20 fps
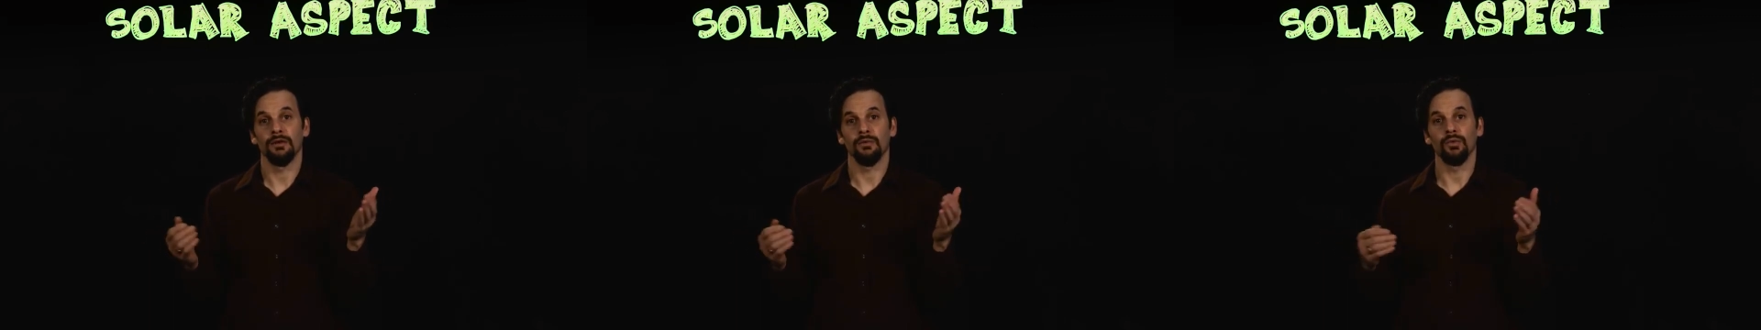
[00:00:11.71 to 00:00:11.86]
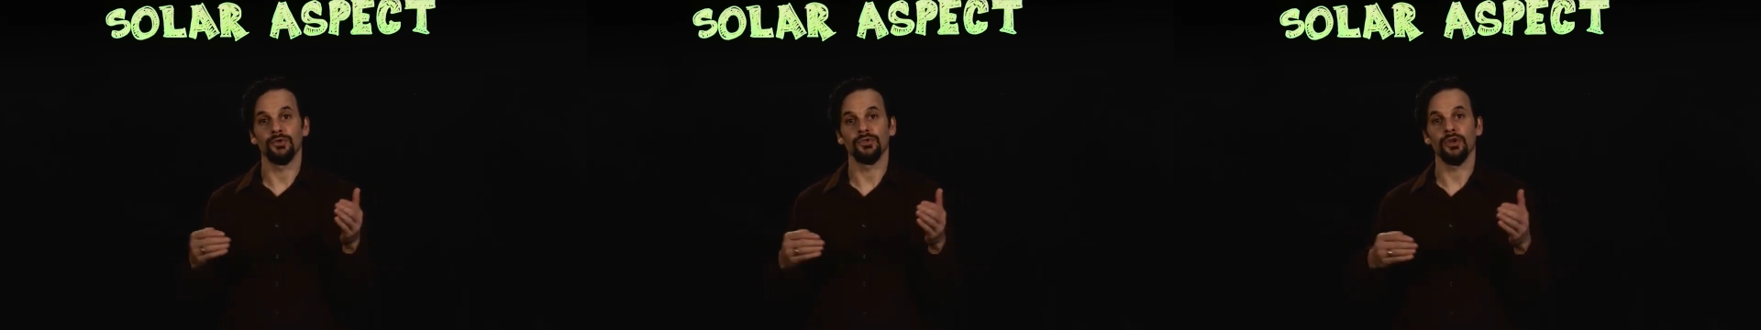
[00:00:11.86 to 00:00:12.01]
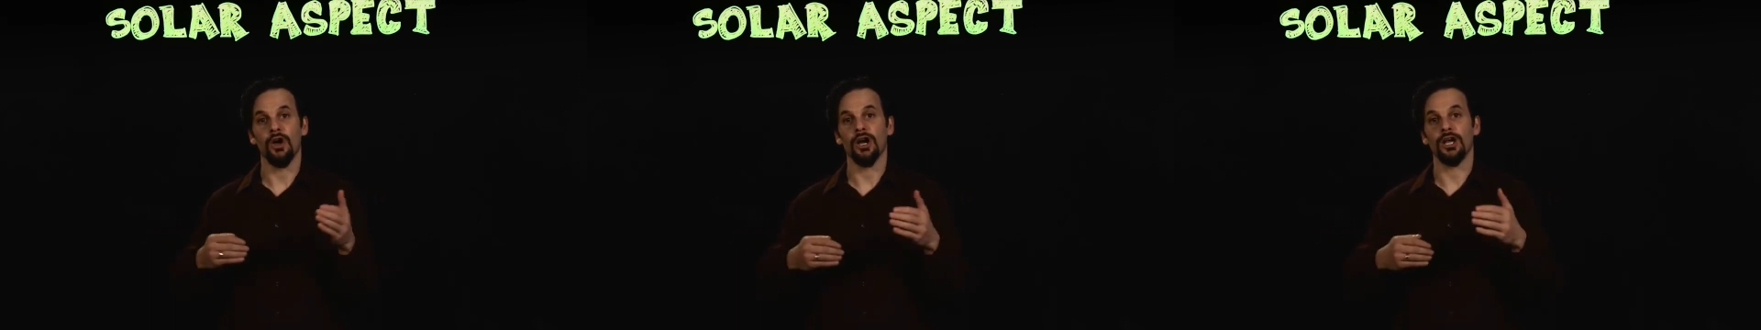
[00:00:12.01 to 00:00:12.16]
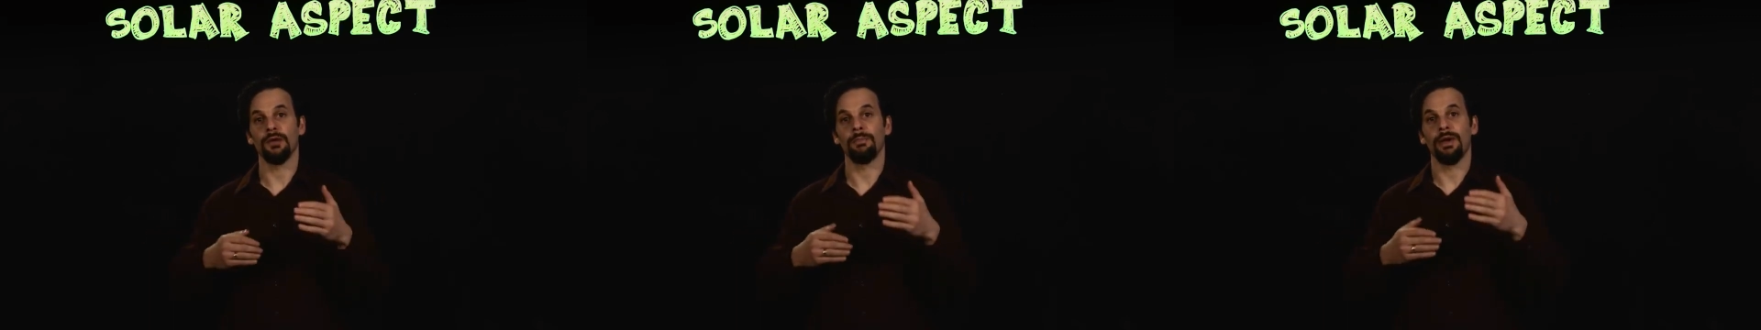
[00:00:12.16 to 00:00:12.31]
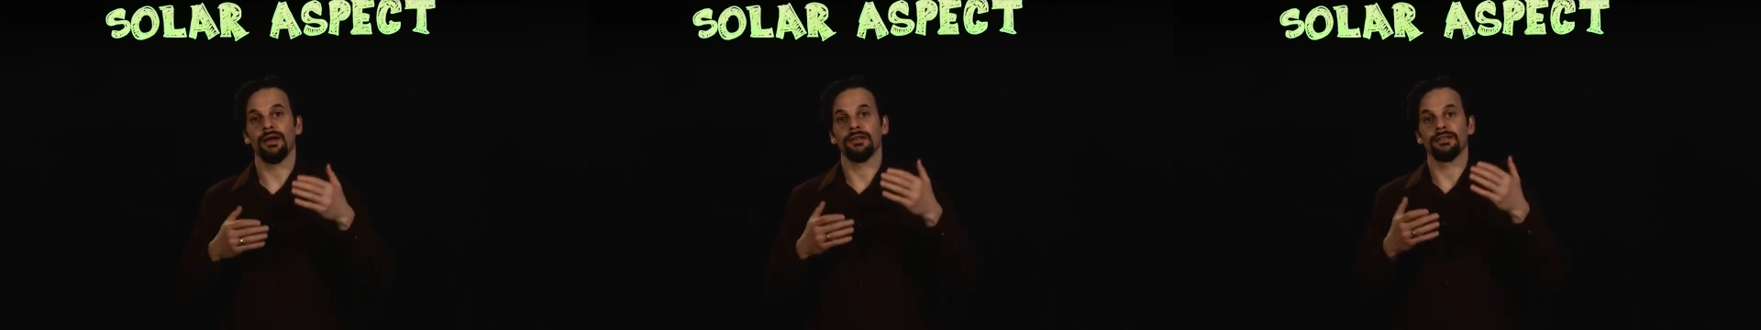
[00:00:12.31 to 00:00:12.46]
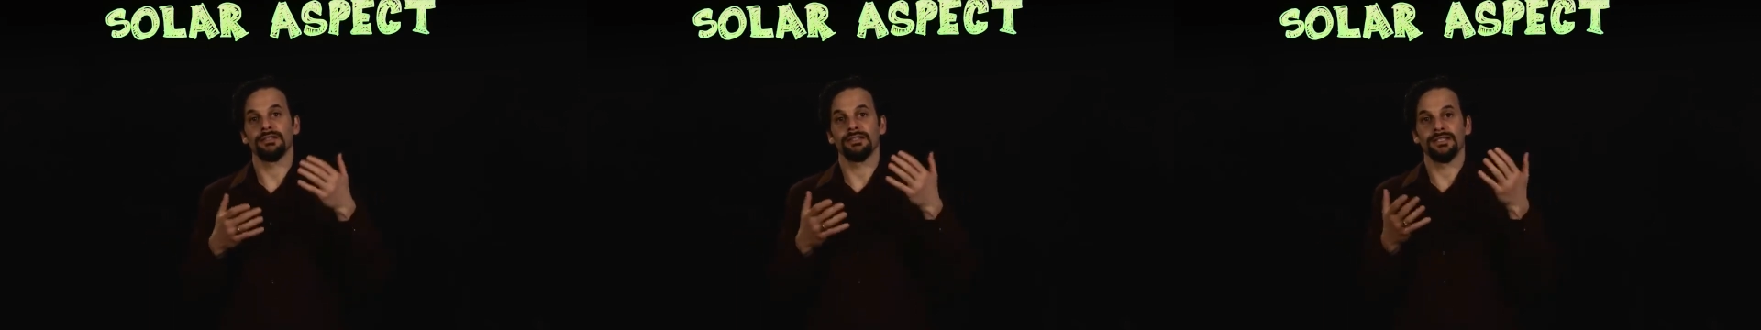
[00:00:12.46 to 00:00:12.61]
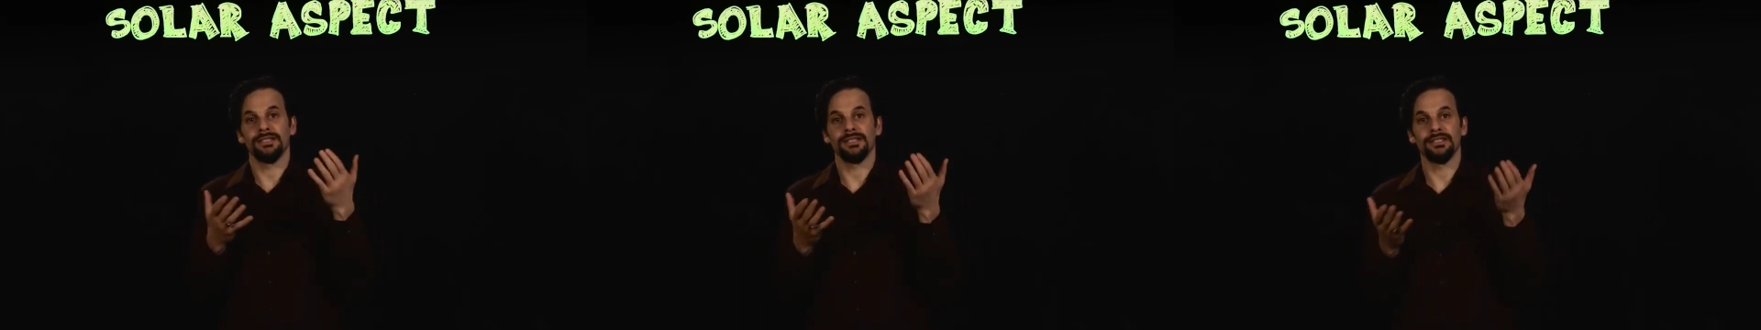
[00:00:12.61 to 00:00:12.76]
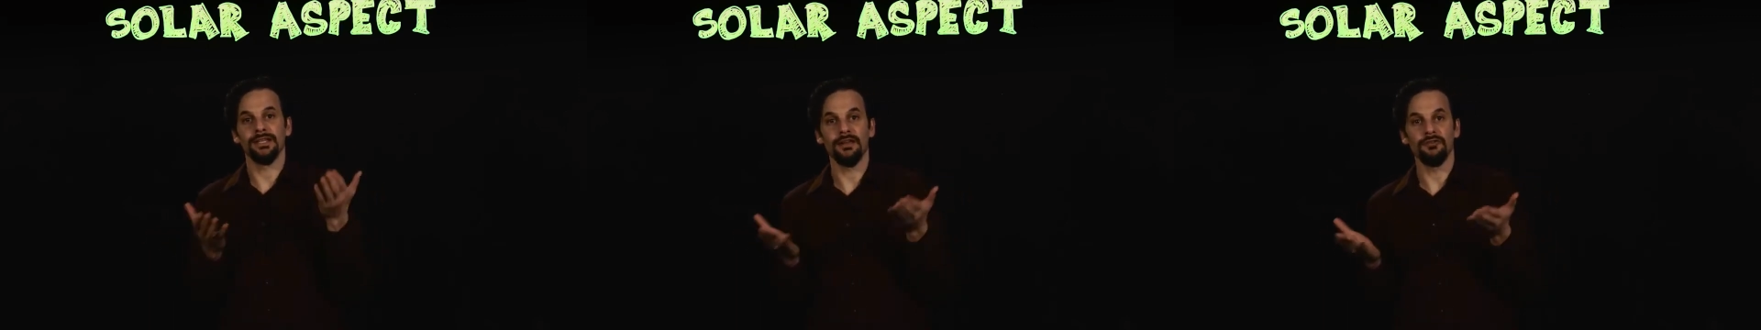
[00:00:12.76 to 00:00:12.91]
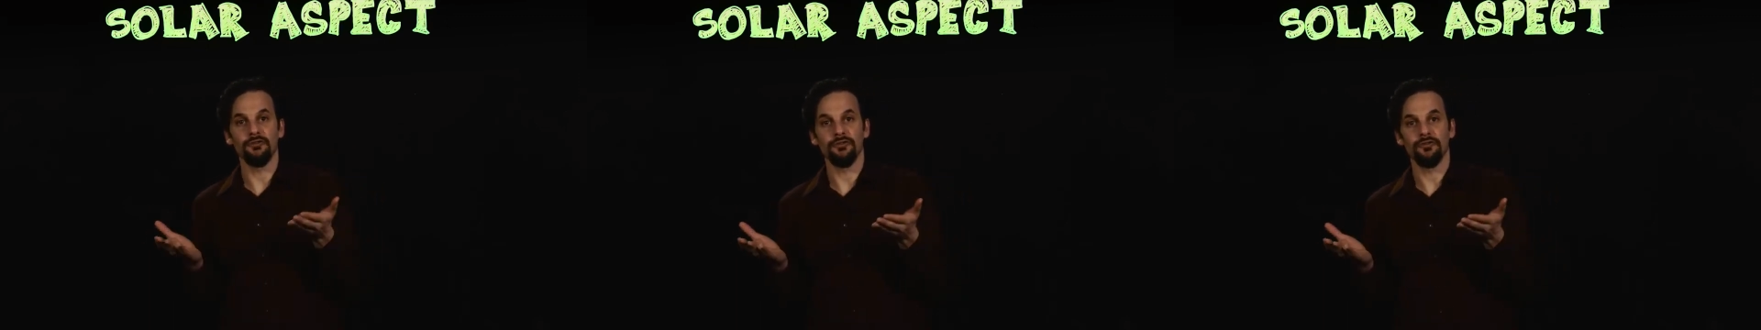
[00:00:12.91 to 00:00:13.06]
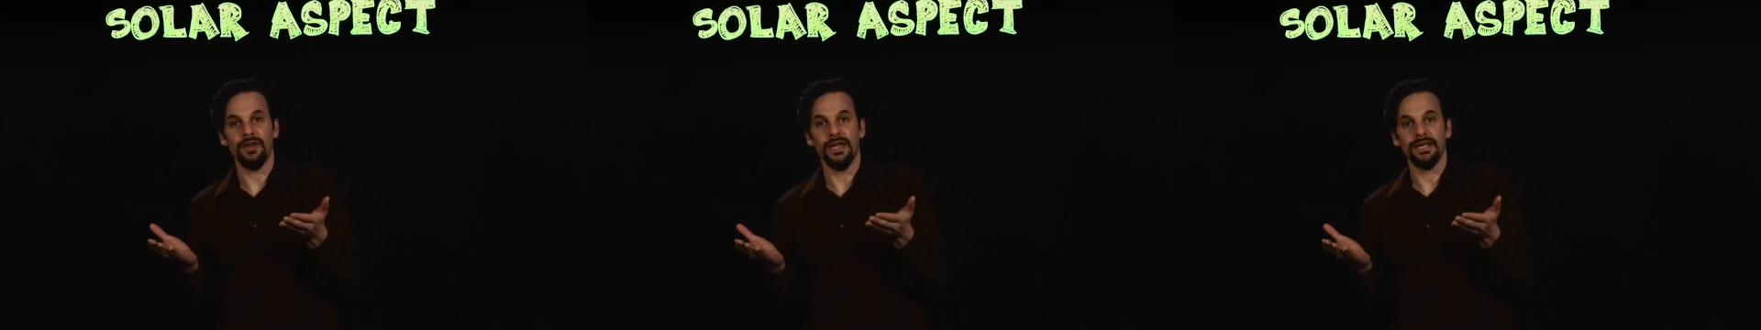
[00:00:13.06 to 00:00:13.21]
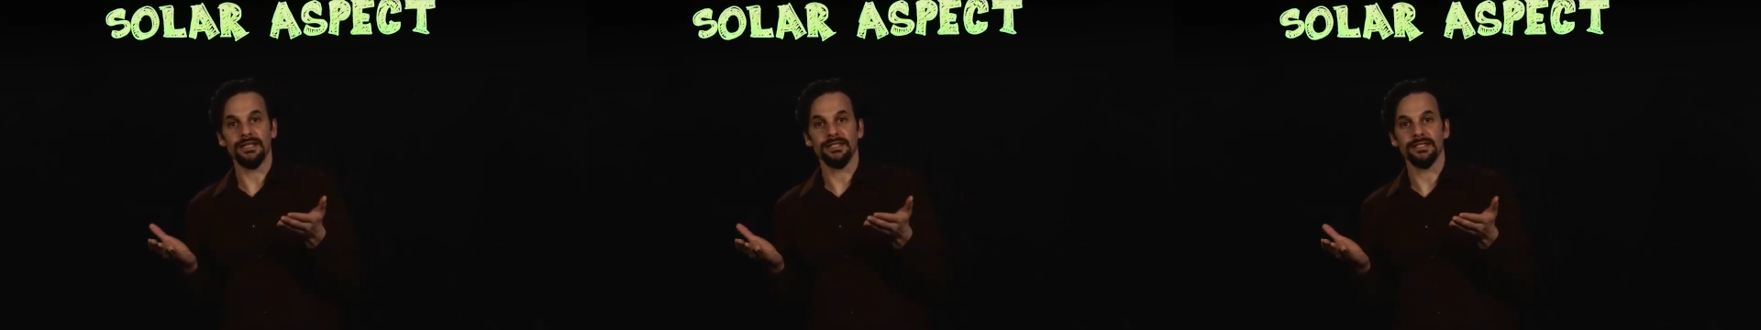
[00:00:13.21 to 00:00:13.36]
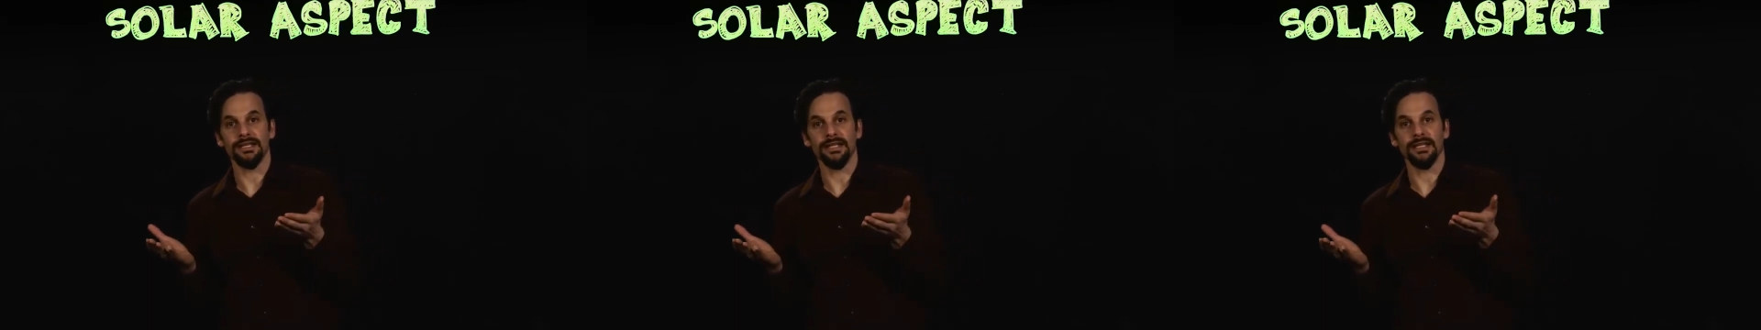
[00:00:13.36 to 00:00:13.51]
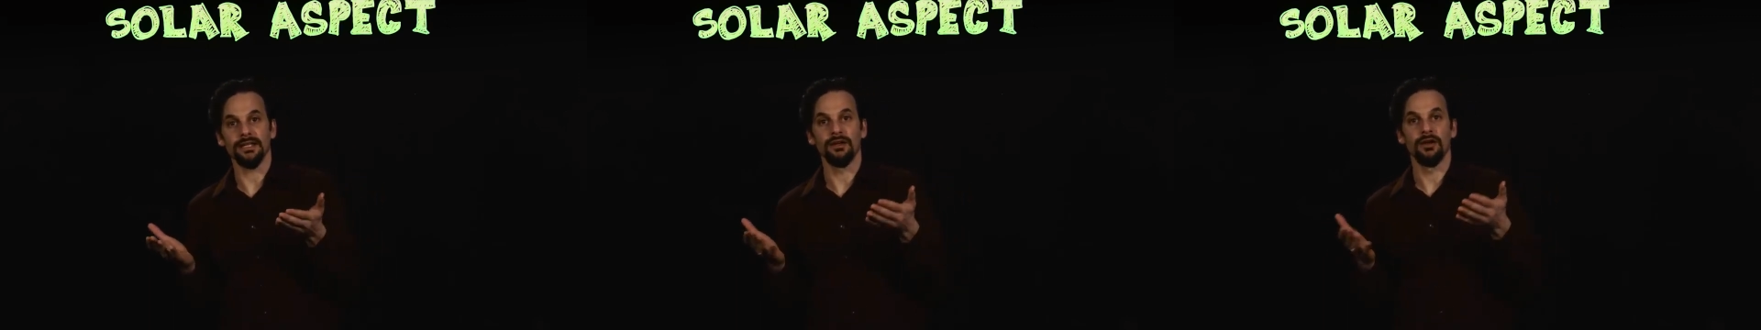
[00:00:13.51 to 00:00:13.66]
we'll talk about
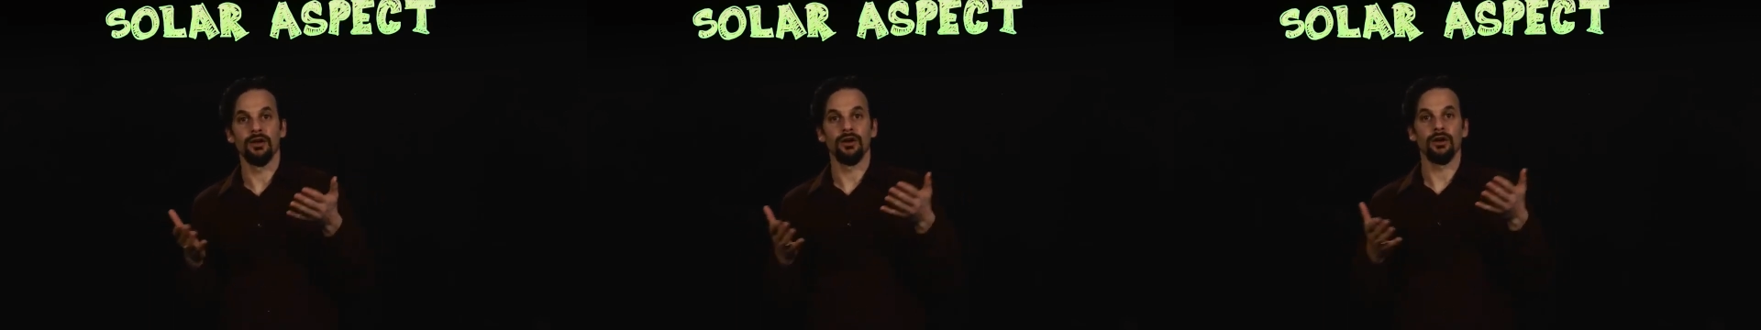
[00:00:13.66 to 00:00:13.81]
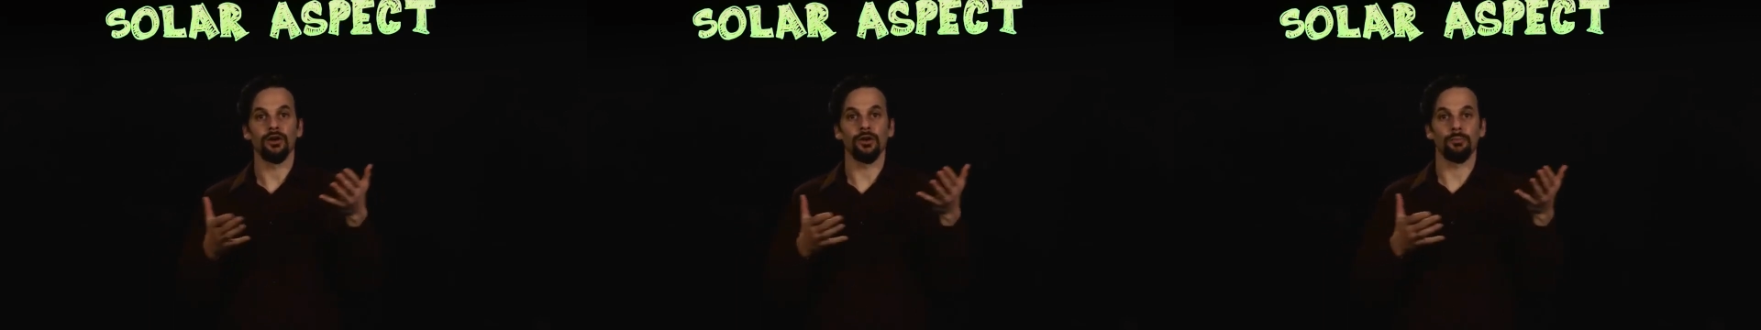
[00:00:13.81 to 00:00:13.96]
sun-facing